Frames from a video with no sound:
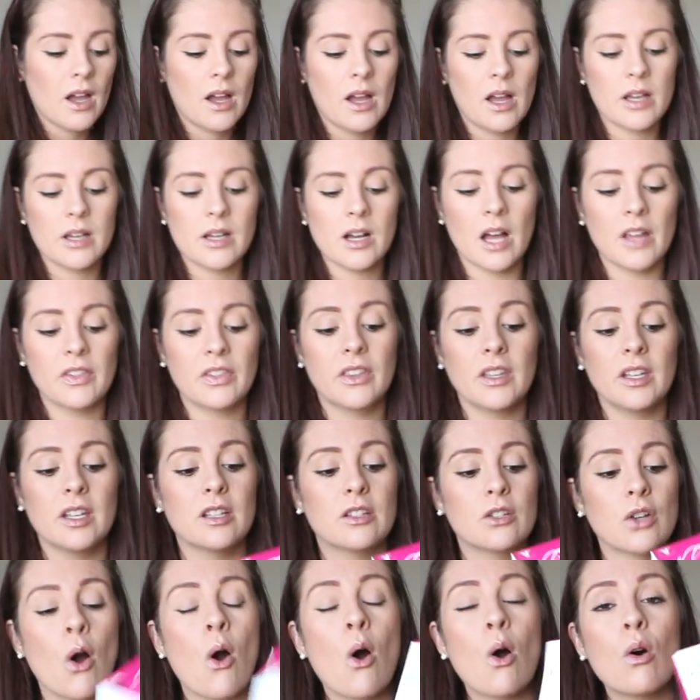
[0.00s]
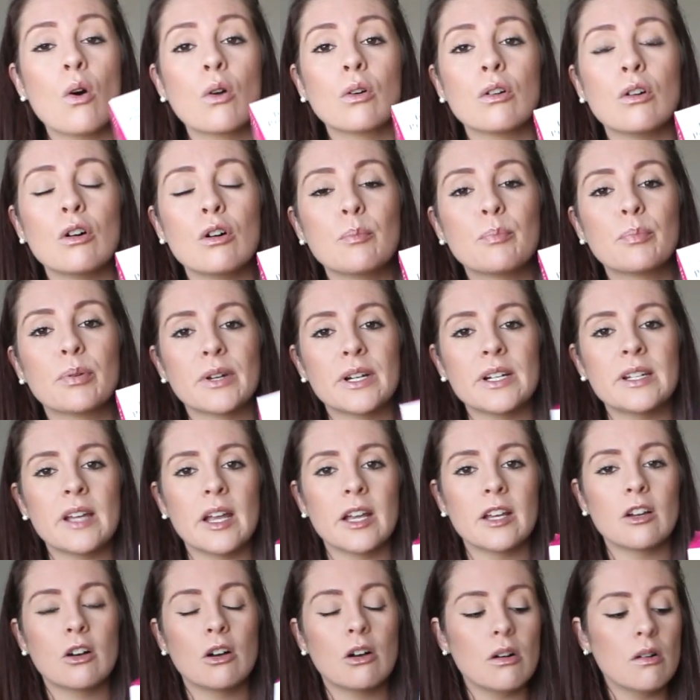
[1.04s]
I got the Total
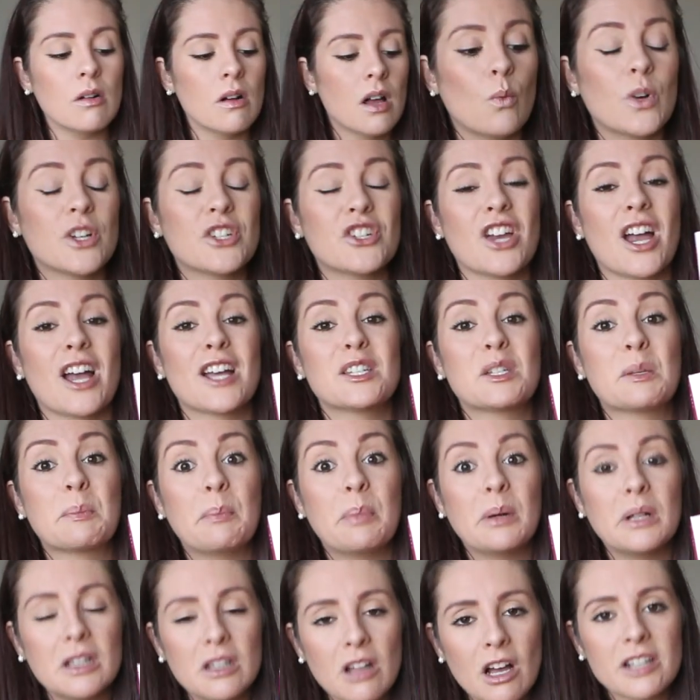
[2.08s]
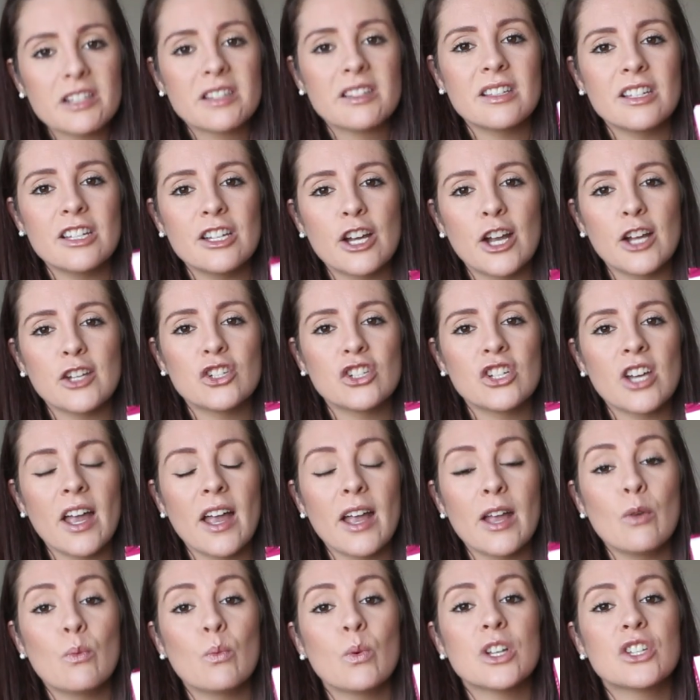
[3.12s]
Prenatal, which has plus
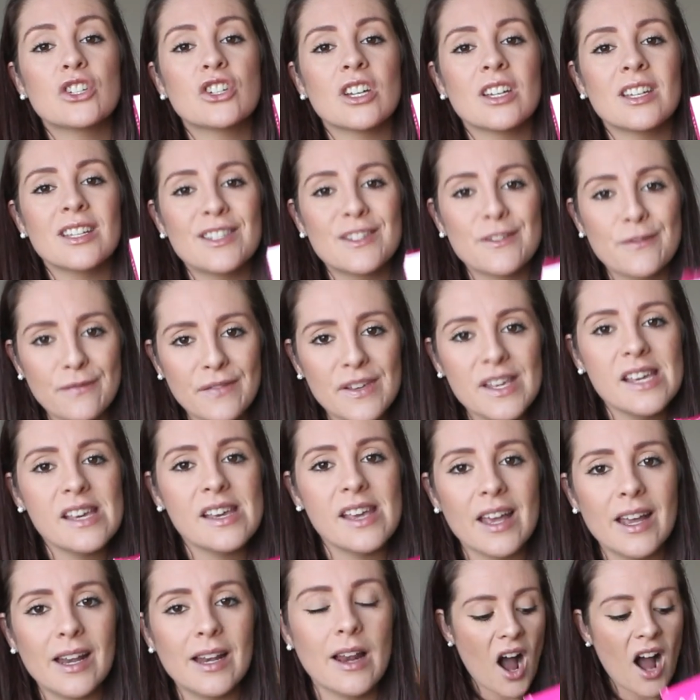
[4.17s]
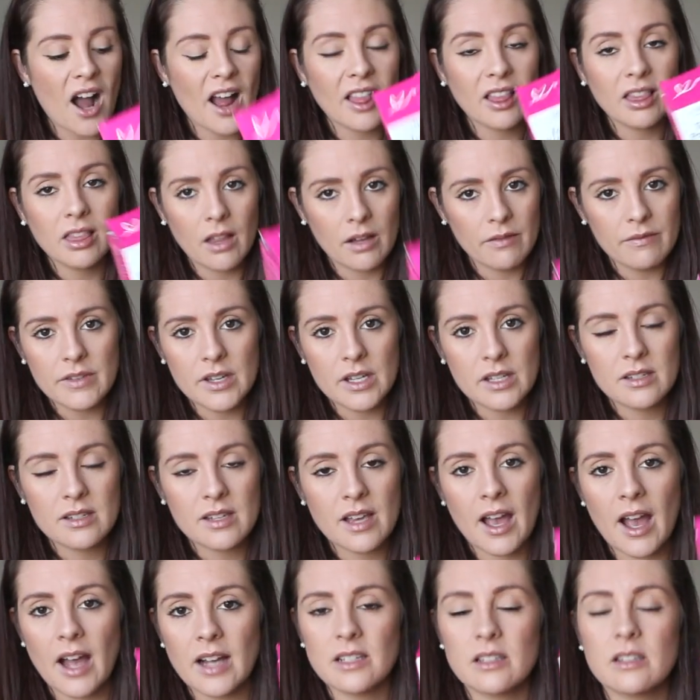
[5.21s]
DHA, which is vegan. I love this.
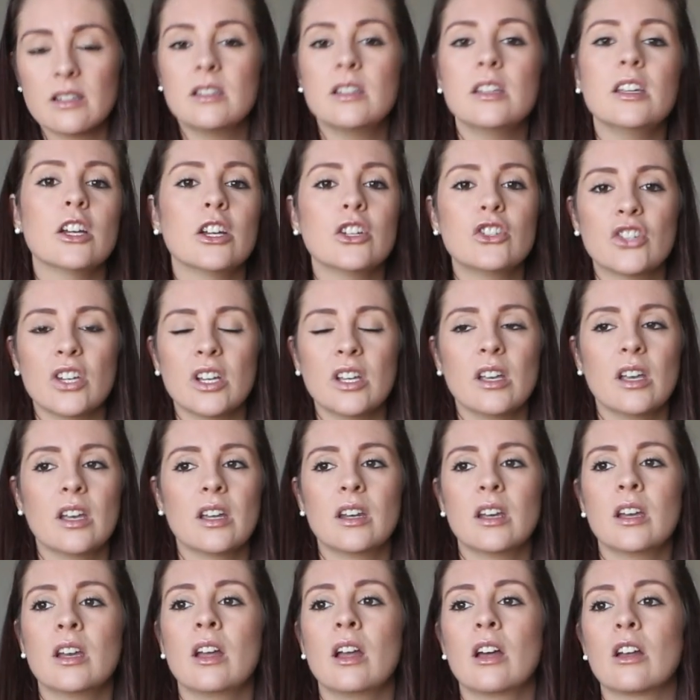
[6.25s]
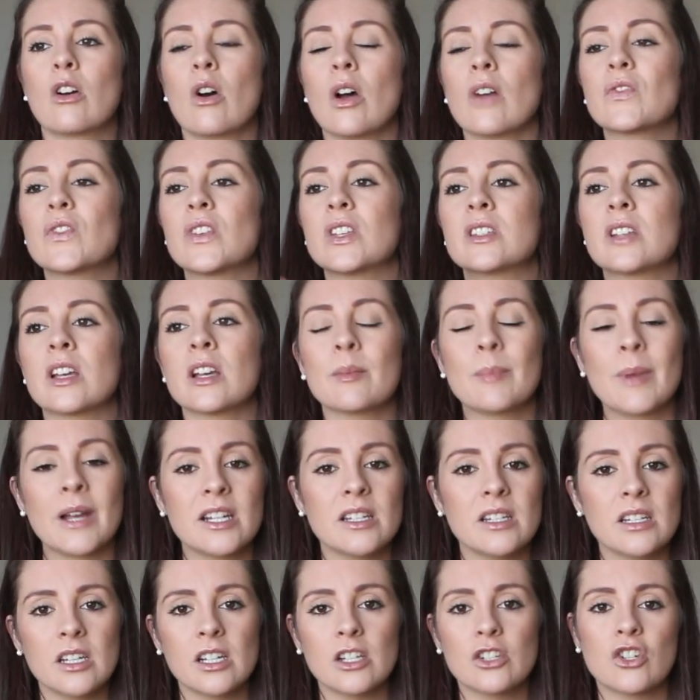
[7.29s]
It has DHA in it, and I'll have to take my
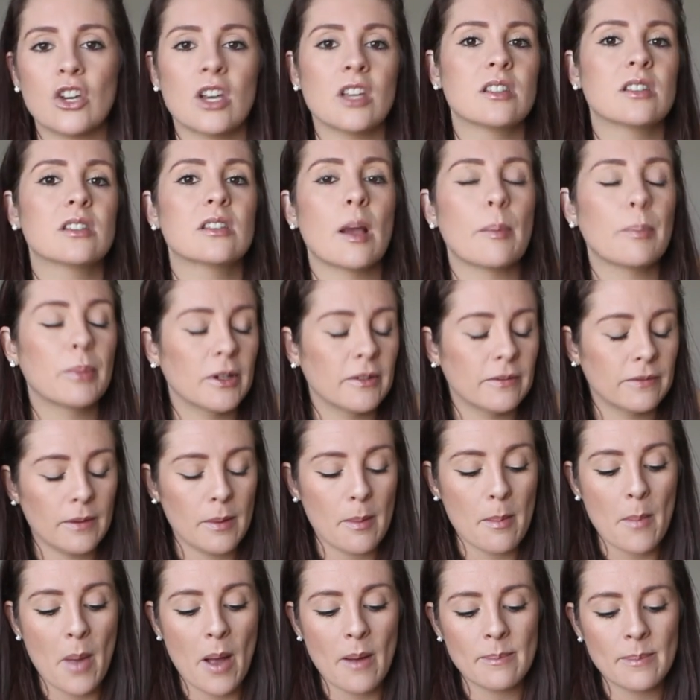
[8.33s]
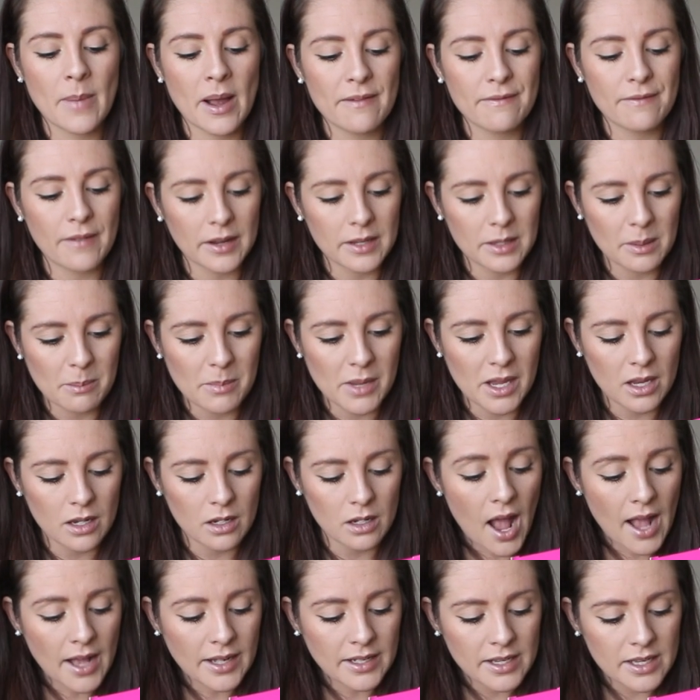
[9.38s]
DHA separate from my
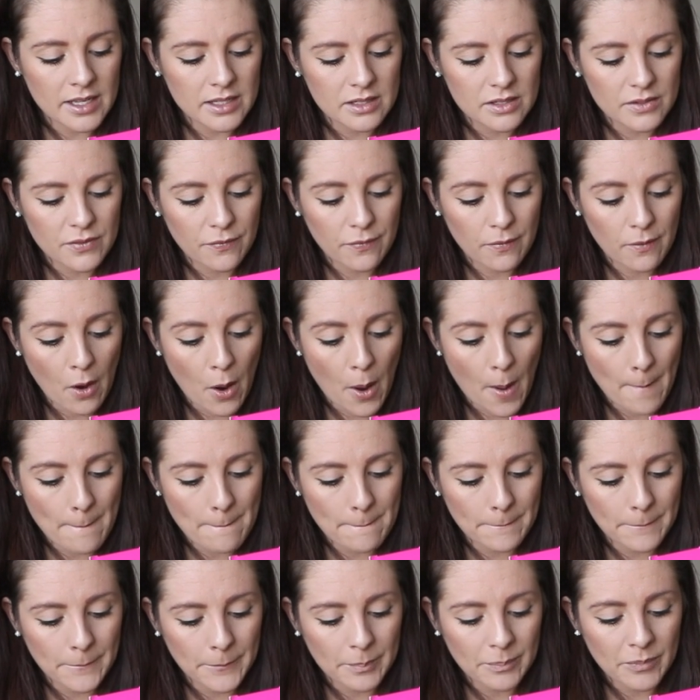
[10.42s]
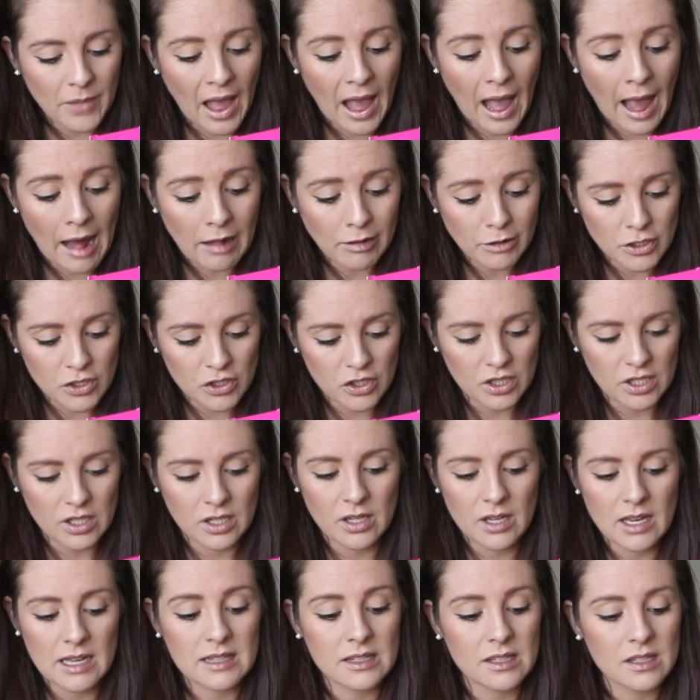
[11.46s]
vitamin, and it's from
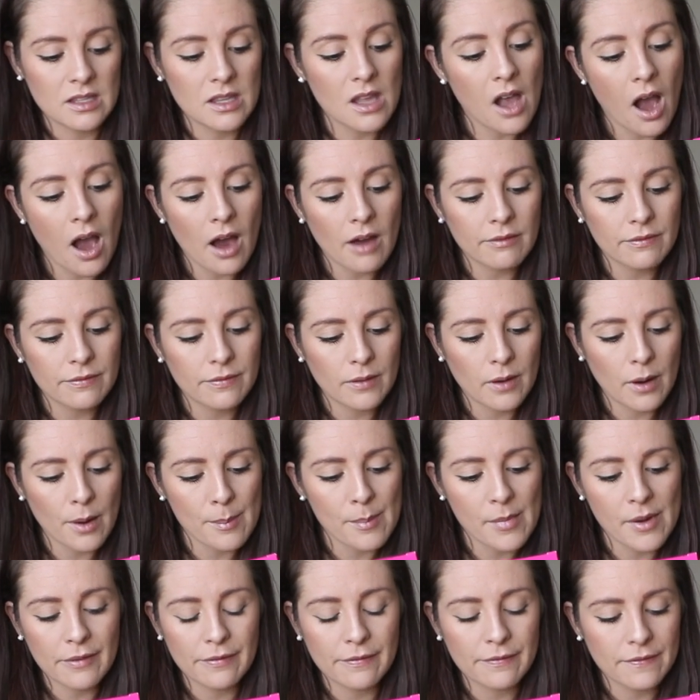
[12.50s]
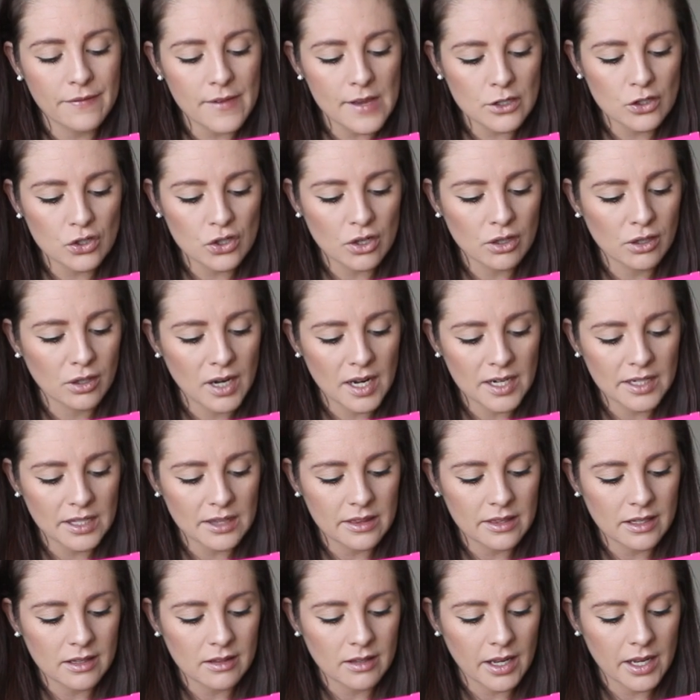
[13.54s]
algae. It's not from fish or
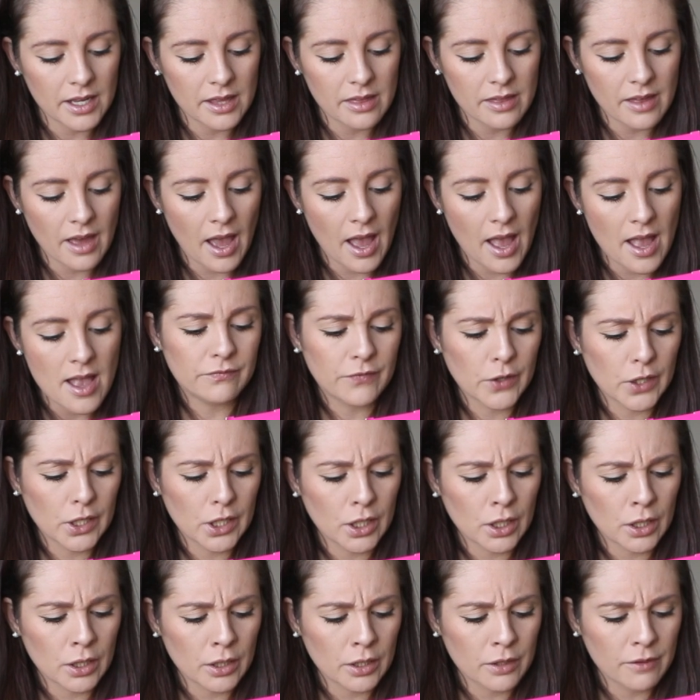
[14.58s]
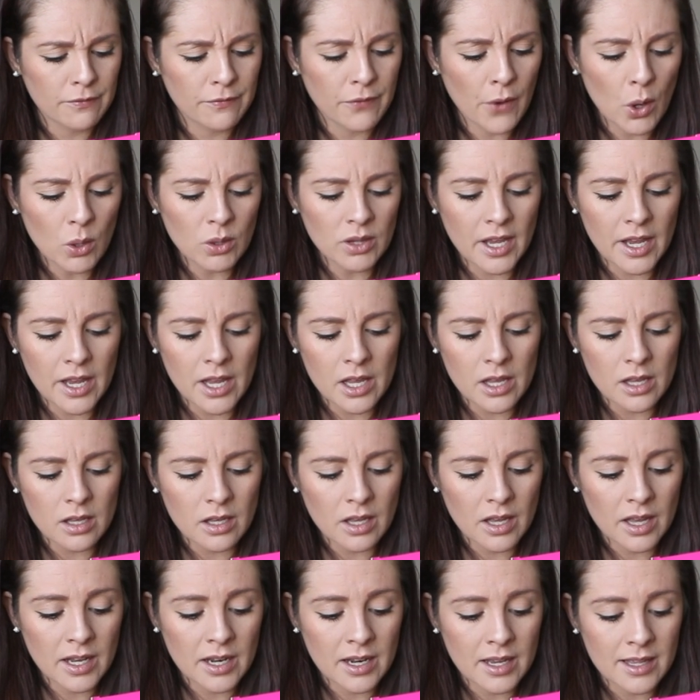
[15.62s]
anything like that. For folate,
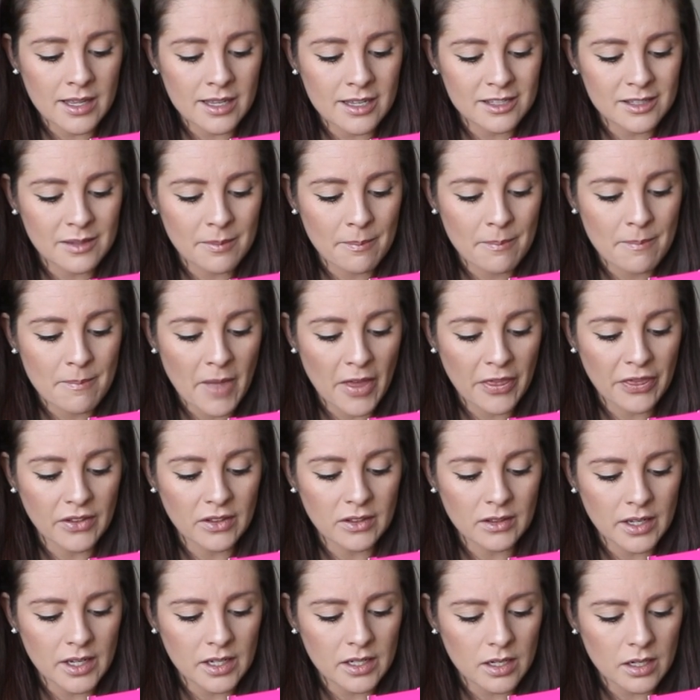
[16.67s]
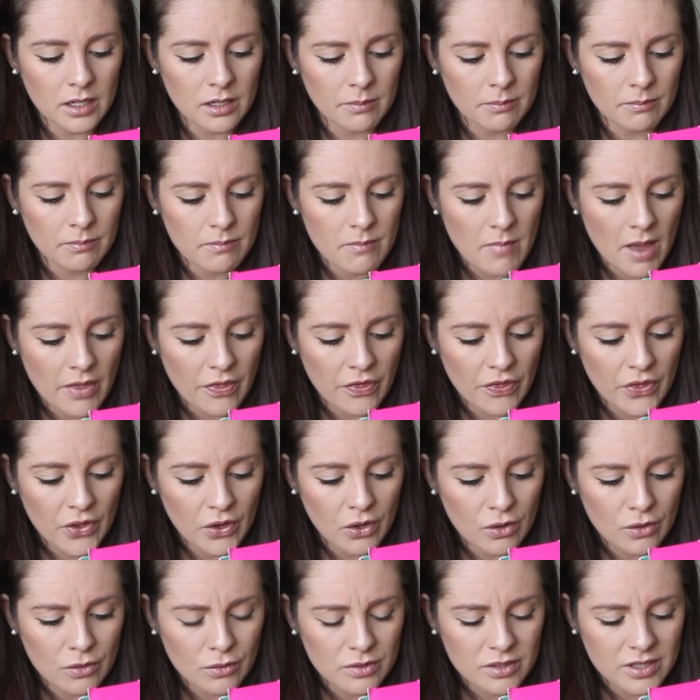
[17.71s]
it is methylated,
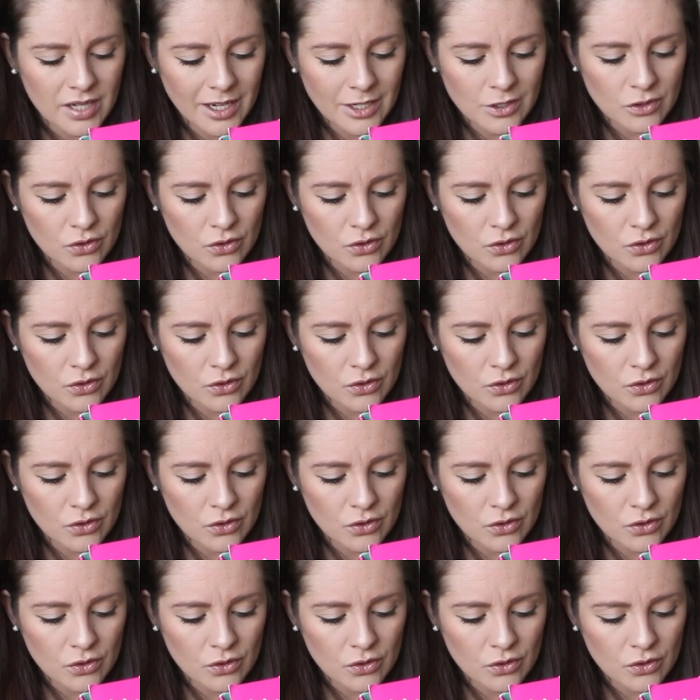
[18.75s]
methyl